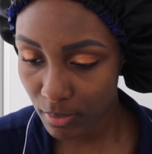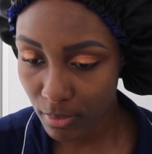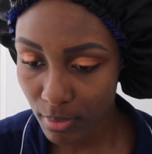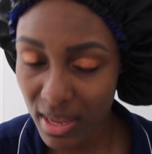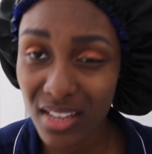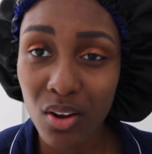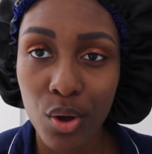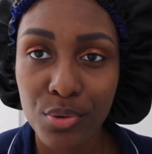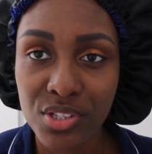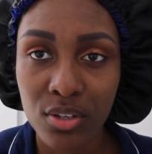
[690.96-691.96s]
men
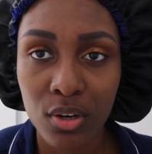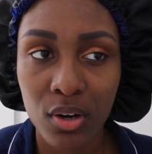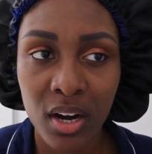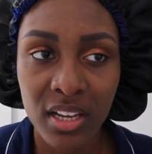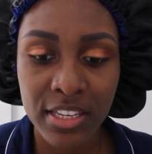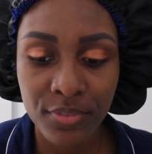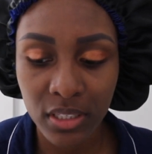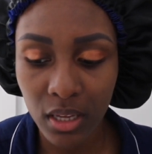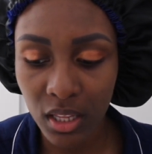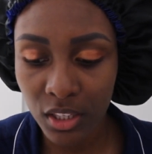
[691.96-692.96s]
also are
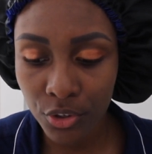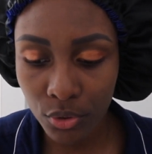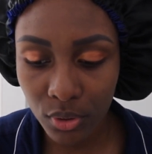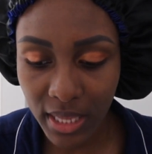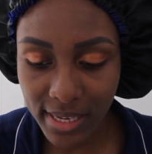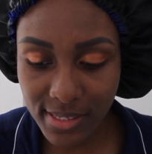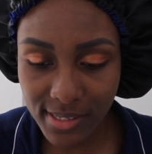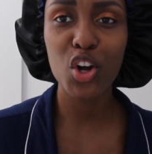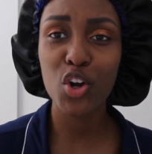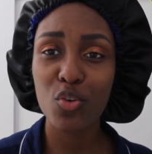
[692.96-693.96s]
even a little
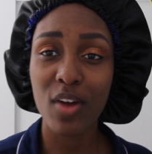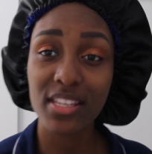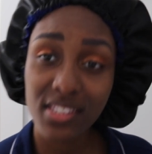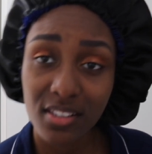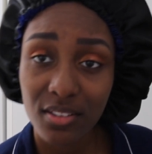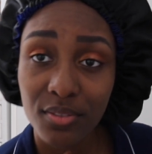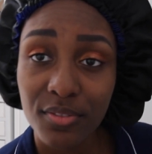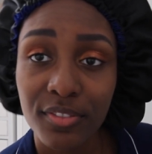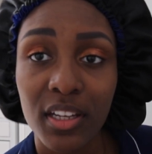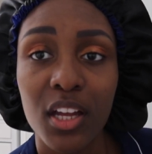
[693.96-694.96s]
less
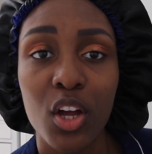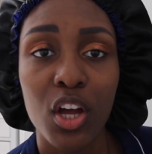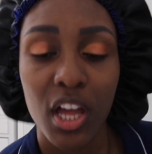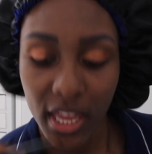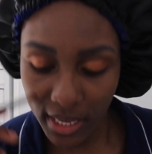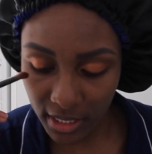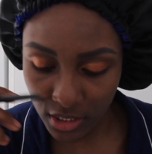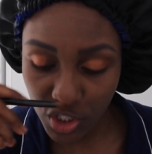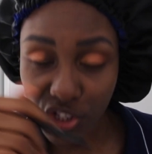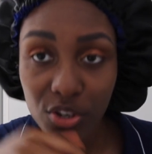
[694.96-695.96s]
aggressive
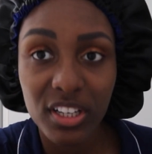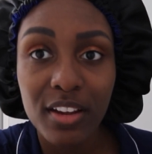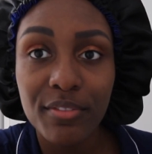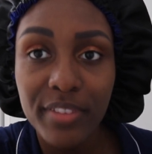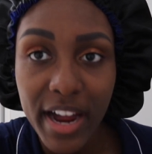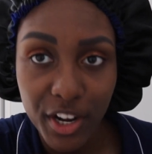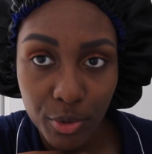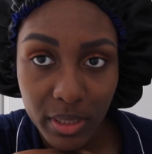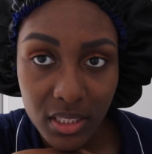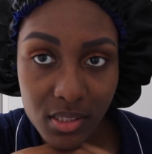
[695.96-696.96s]
in certain
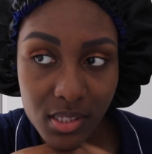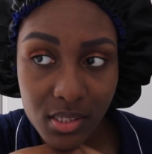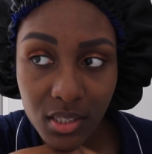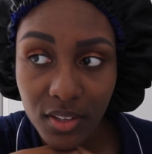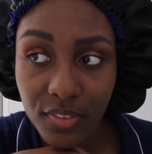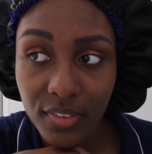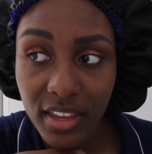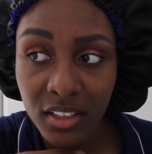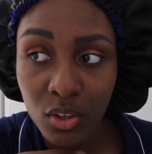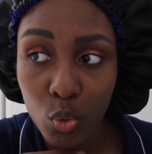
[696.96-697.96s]
environments
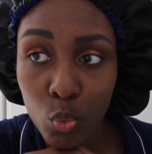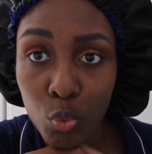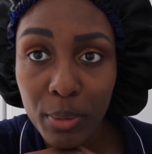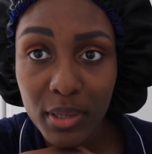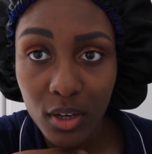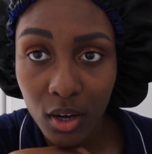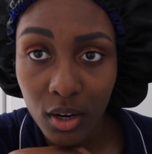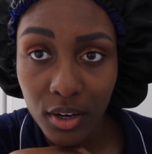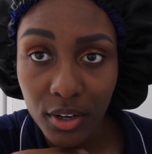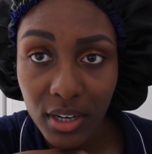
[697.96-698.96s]
than women
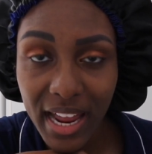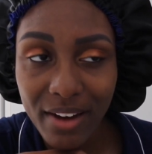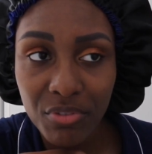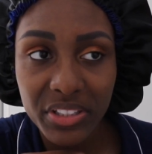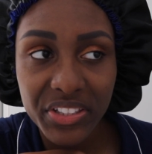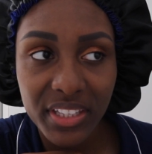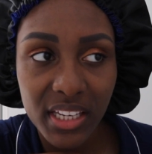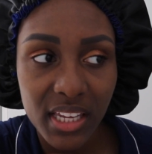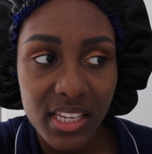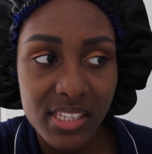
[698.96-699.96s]
are. I really
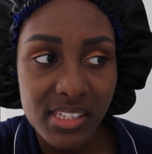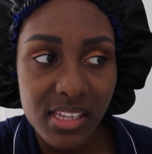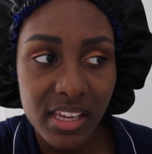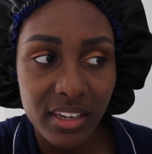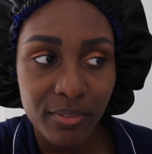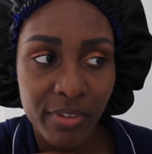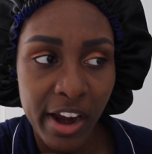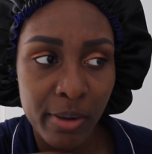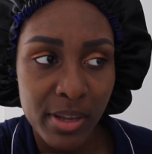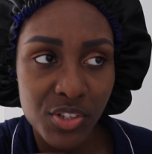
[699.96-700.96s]
think it's an
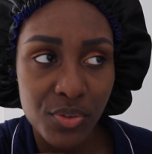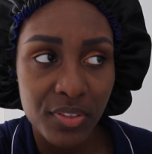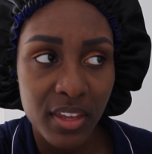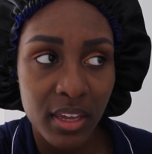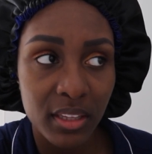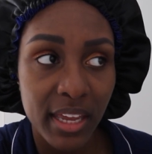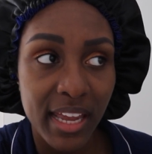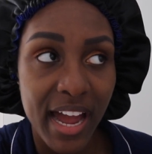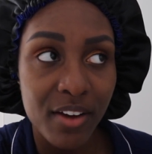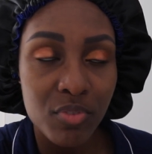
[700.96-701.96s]
environmental thing.
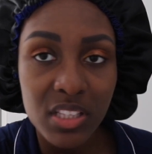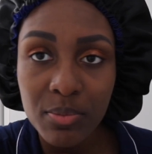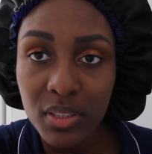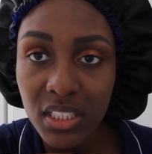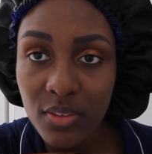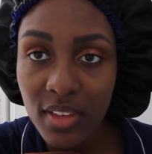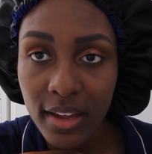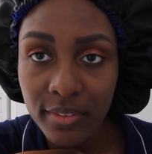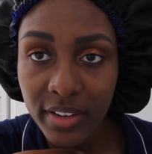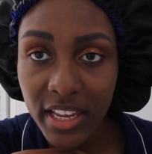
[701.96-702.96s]
Like, I really believe
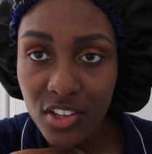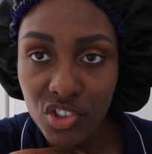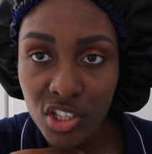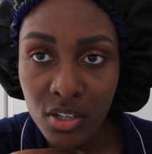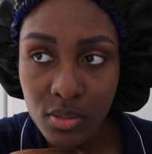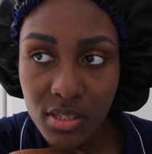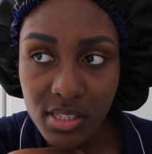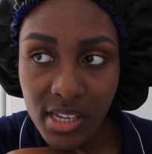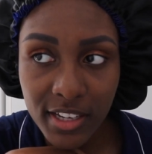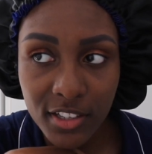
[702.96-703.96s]
that if Ayesha
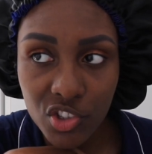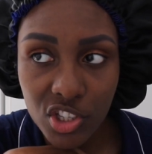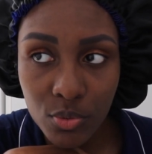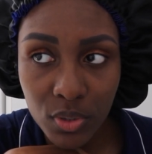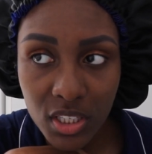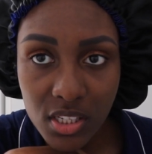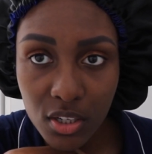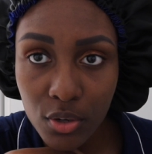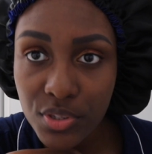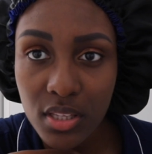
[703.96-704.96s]
decided she wanted to
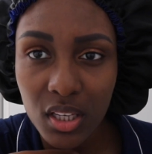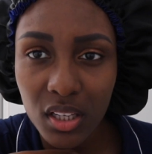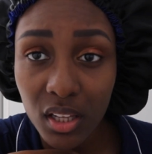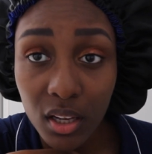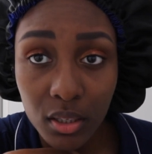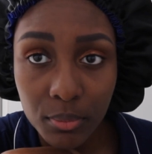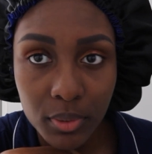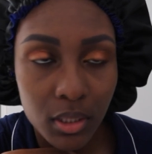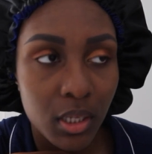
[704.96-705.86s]
go to the club,